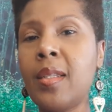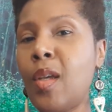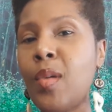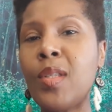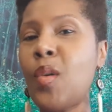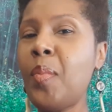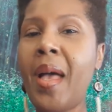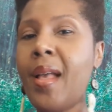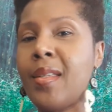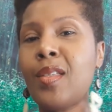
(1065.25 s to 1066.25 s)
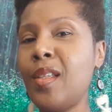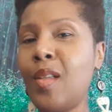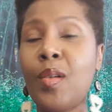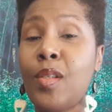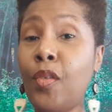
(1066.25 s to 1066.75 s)
There is no past and
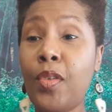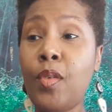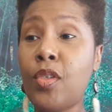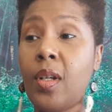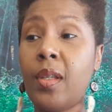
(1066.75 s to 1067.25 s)
there is no future.